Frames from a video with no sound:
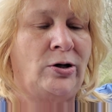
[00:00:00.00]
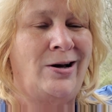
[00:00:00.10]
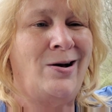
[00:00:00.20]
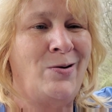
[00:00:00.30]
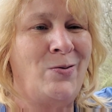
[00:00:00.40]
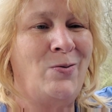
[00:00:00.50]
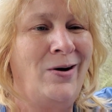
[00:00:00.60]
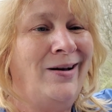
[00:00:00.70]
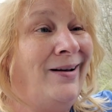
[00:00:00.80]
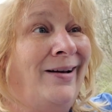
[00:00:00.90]
So
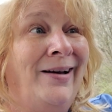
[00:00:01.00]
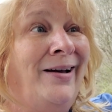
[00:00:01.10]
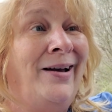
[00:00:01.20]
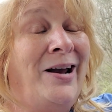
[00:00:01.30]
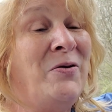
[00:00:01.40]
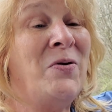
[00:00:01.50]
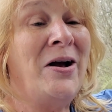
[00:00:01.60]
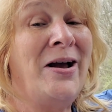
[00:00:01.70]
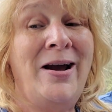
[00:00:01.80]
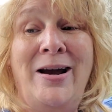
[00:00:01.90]

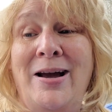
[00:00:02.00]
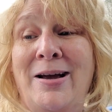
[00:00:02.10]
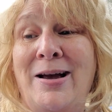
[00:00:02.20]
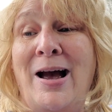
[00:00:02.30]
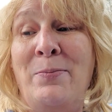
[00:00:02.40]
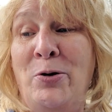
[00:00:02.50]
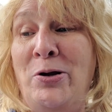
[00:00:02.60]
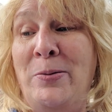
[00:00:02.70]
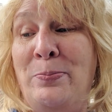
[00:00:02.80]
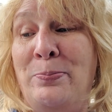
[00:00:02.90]
anyway, I'm really